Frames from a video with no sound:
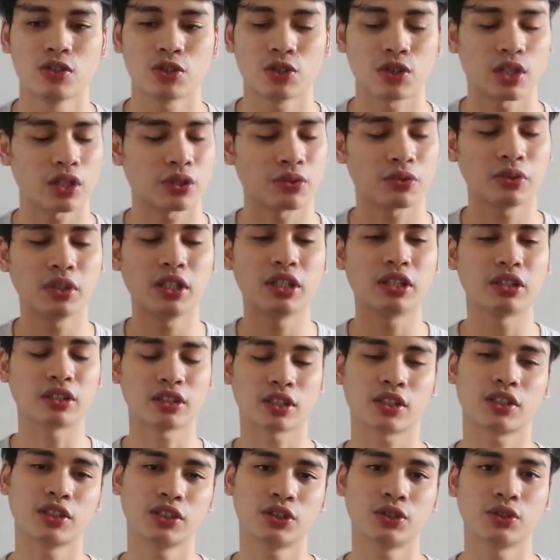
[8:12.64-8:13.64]
So I really
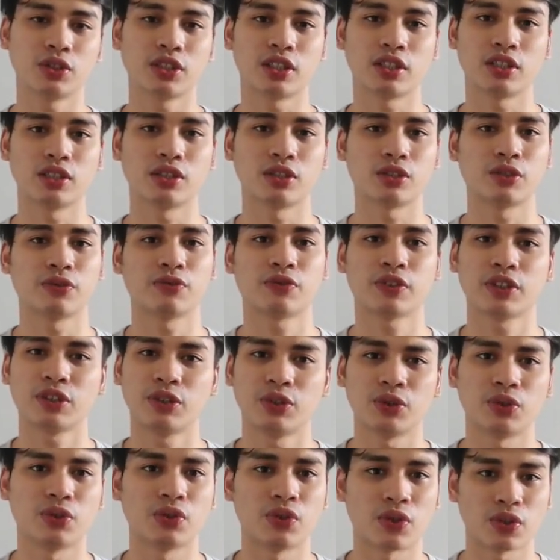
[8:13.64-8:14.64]
encourage you guys to find
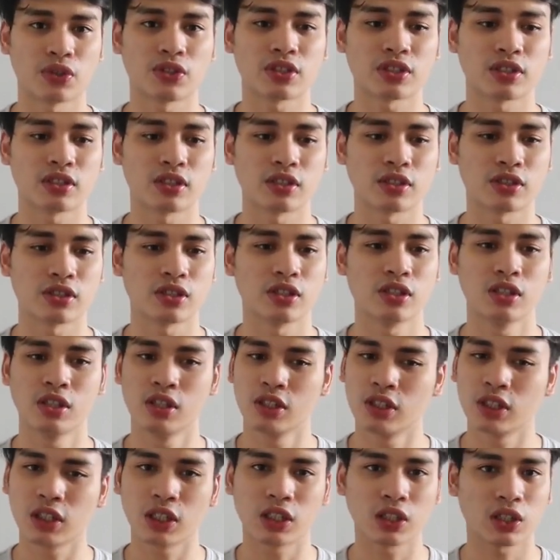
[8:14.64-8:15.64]
your North Stars.
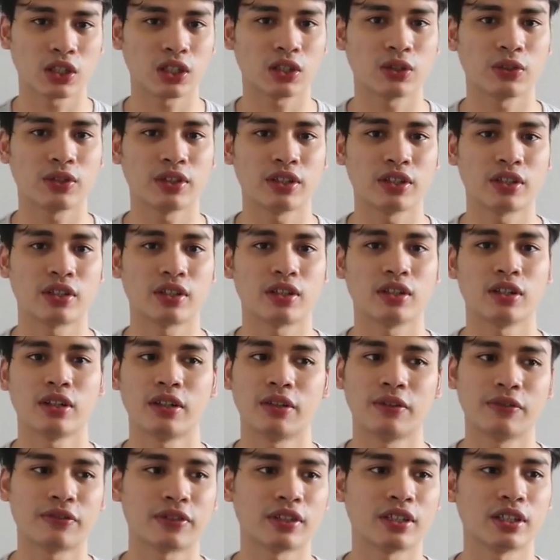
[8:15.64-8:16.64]
Go out there
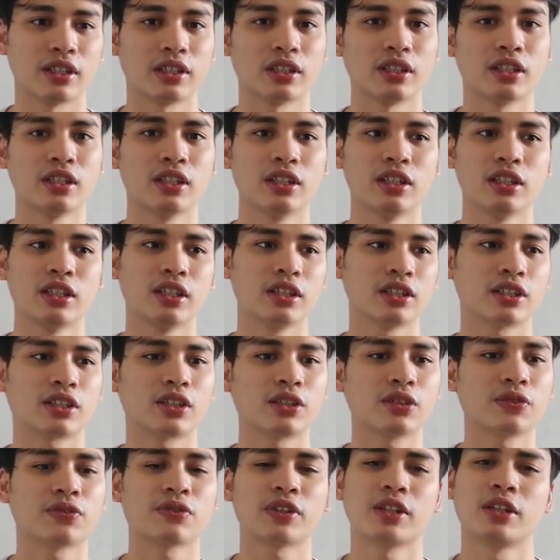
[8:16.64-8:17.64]
and try
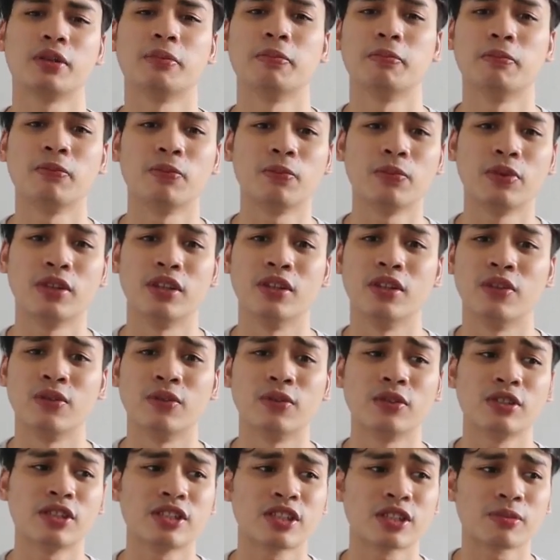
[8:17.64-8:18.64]
to find the
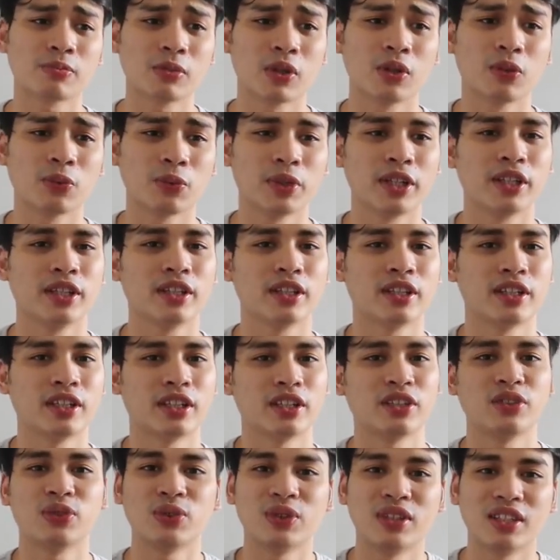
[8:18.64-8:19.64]
small win
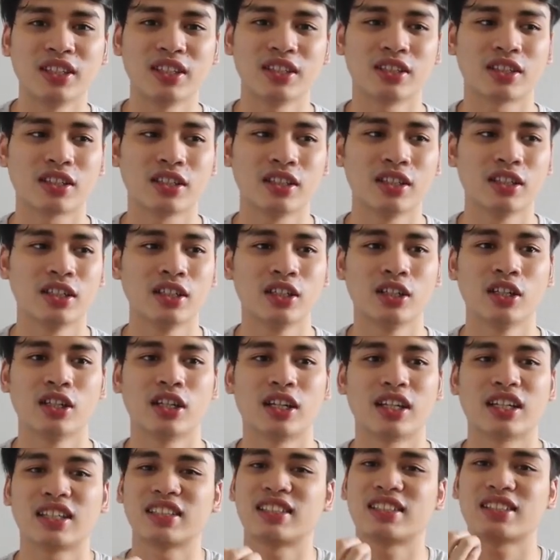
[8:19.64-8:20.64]
that you need.
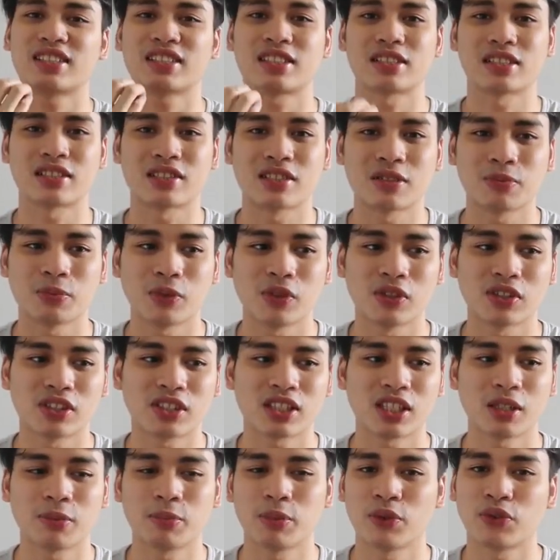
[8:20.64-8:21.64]
Just a small
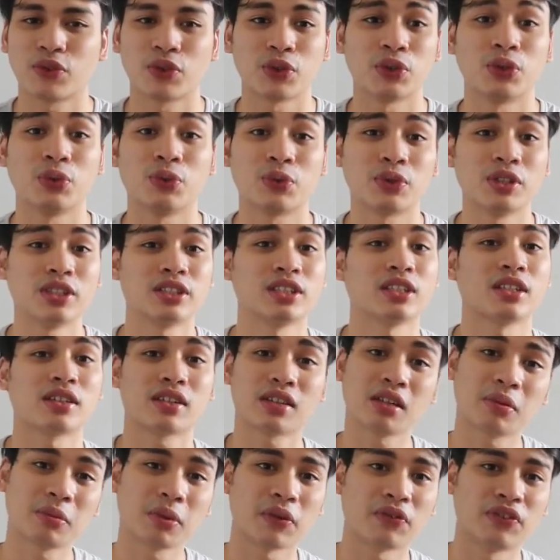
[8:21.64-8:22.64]
step before you reach the
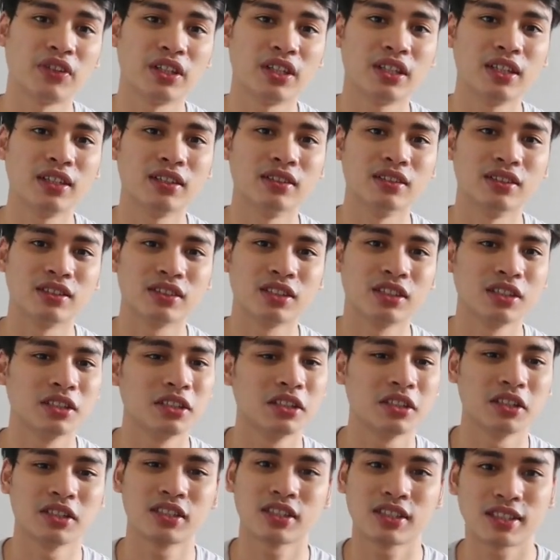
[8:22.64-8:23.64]
top of the hills.
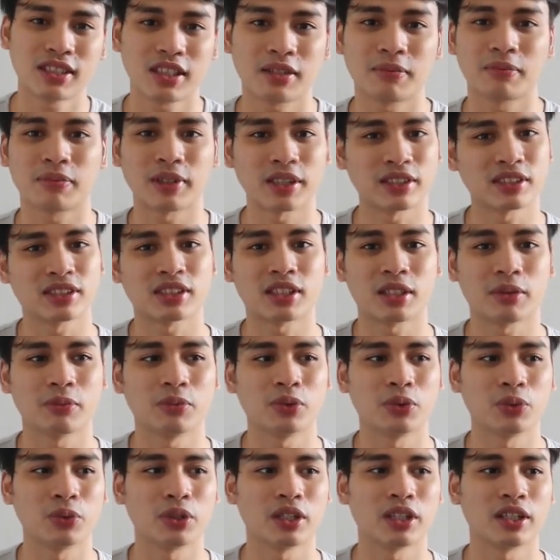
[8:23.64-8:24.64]
Step by step
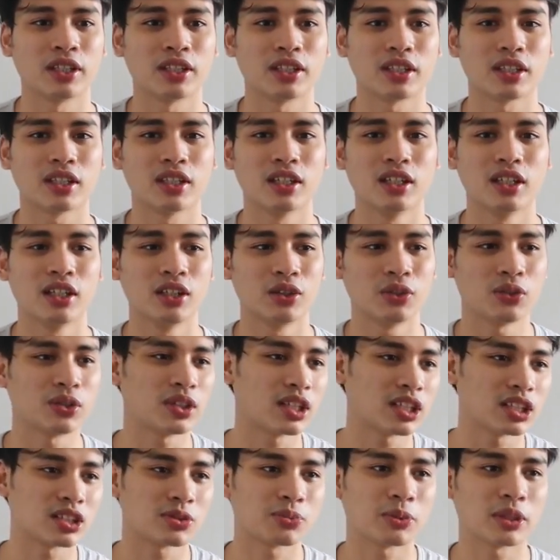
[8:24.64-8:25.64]
doing it. Don't
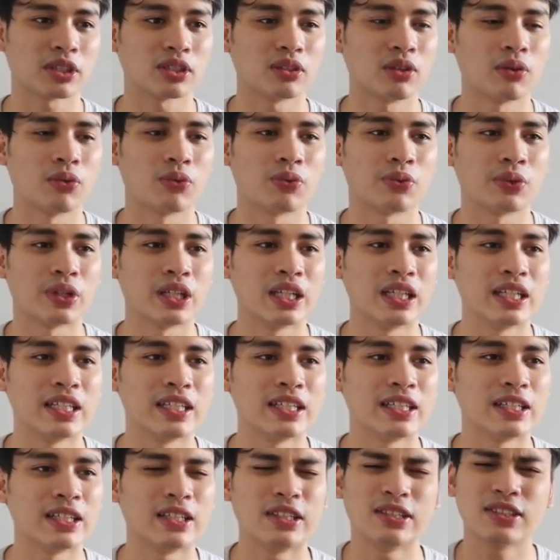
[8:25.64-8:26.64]
expect a really
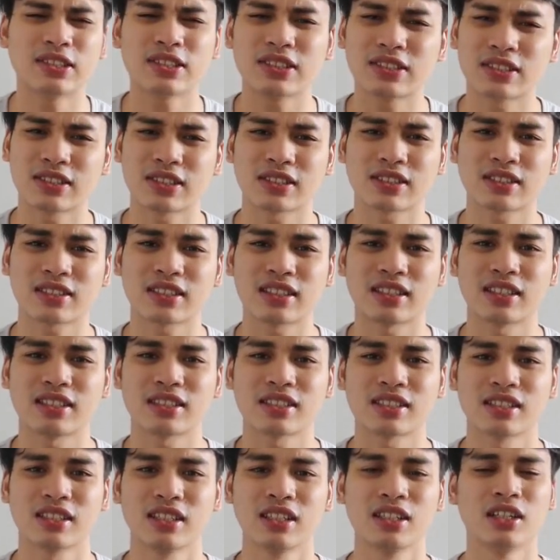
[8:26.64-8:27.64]
instant
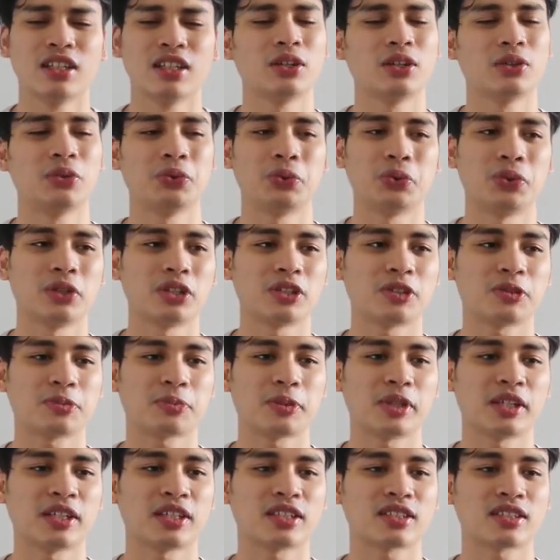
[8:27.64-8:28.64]
success. Don't
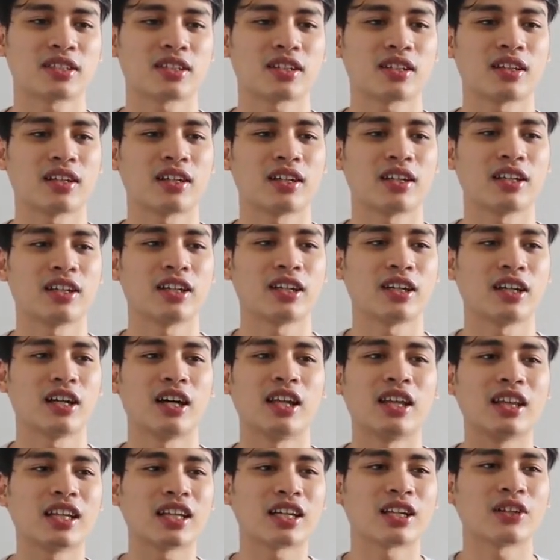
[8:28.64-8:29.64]
expect like
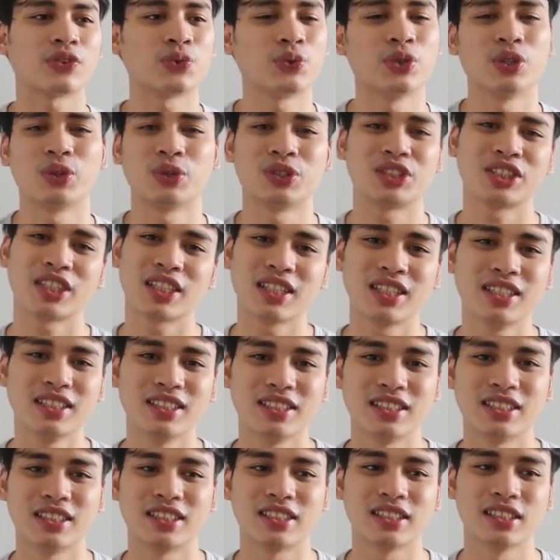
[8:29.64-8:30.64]
a life without
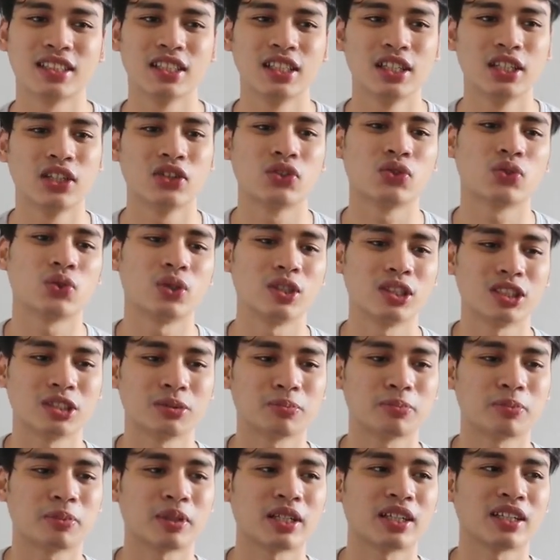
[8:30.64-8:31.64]
challenges. Don't
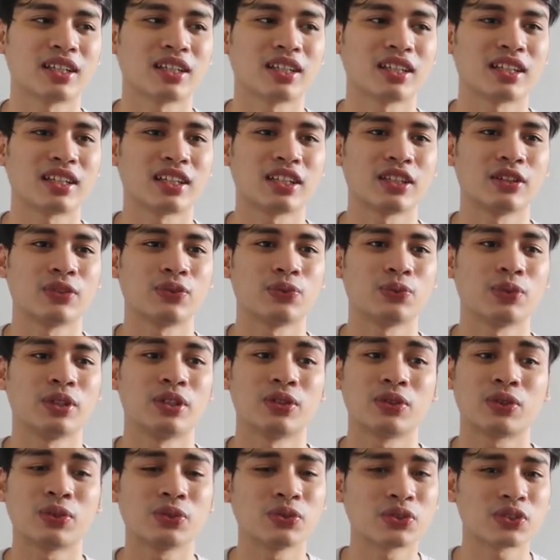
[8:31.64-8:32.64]
expect life
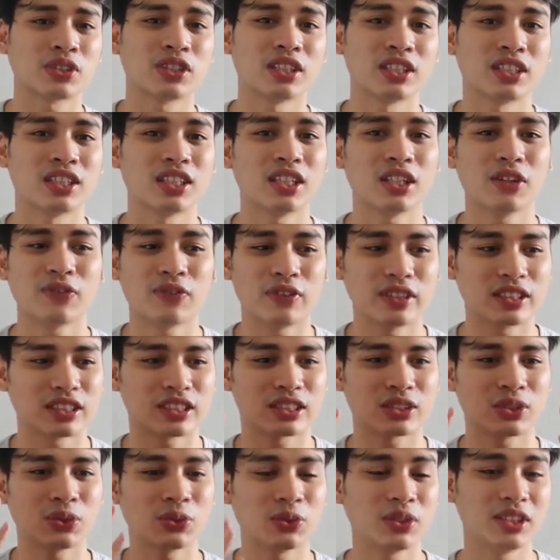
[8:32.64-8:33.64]
without constraint. If it's
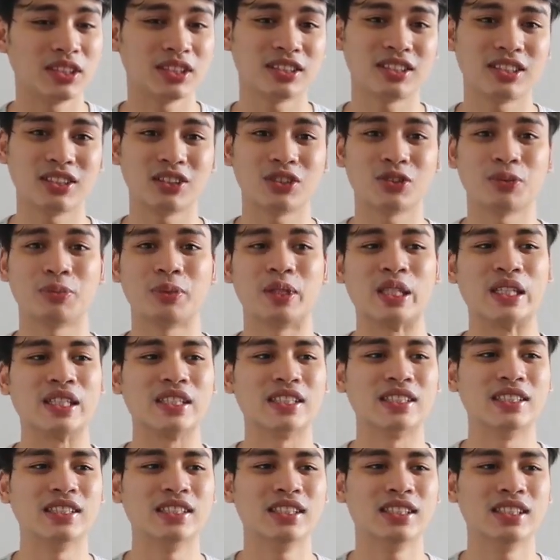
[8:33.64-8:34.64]
so easy to be
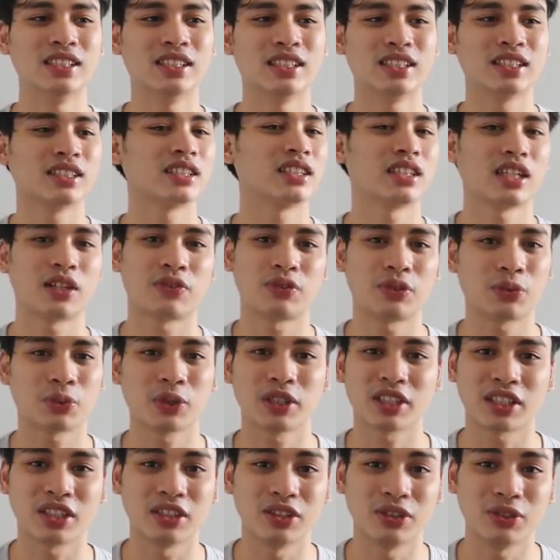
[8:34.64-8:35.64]
done, then
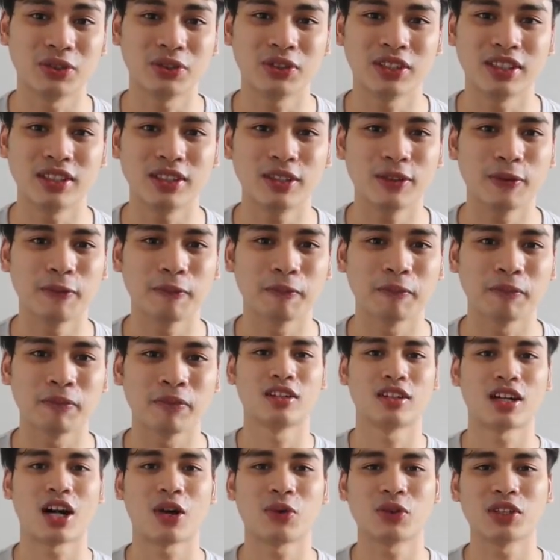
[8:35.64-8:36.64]
everyone can do it.
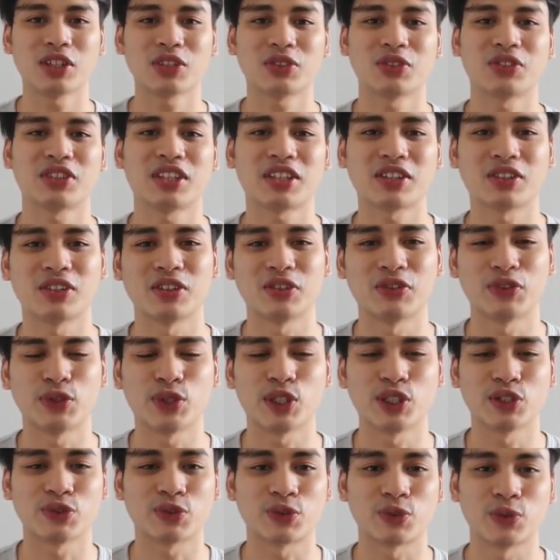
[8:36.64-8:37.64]
I would like to thank all of you
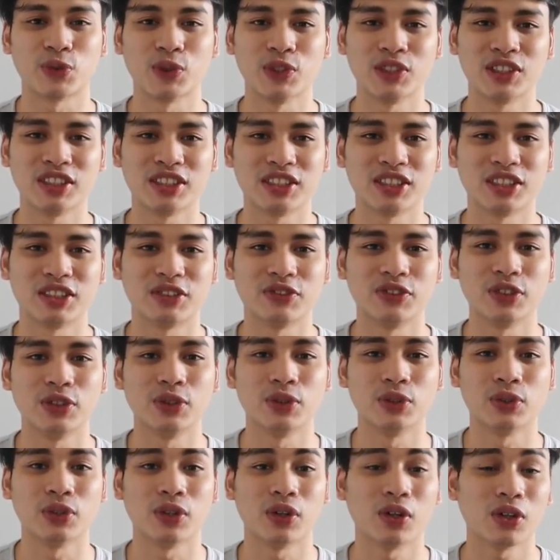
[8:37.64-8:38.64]
guys for watching this
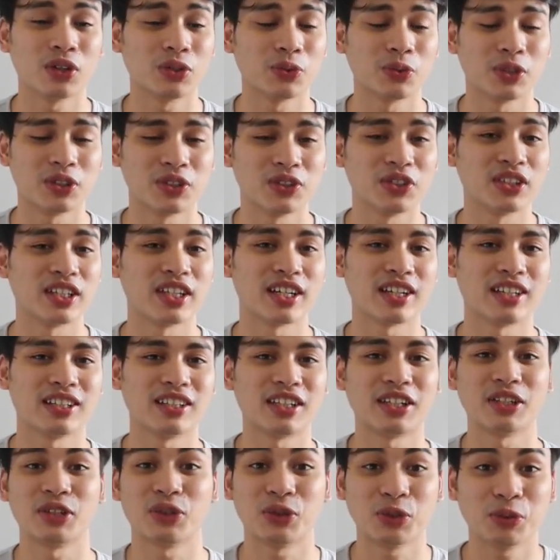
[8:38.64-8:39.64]
video all the way to the end,
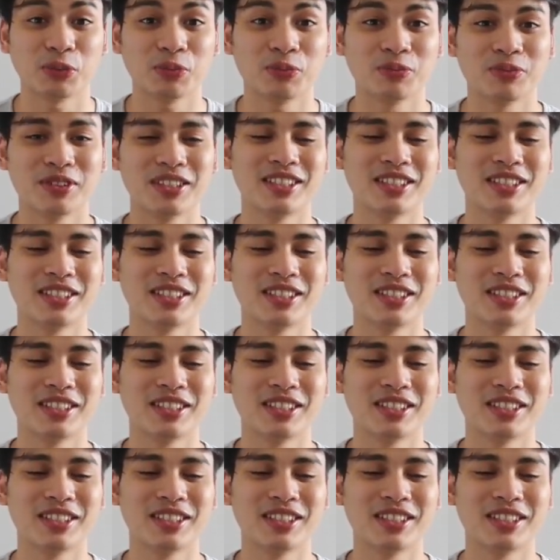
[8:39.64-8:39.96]
I hope.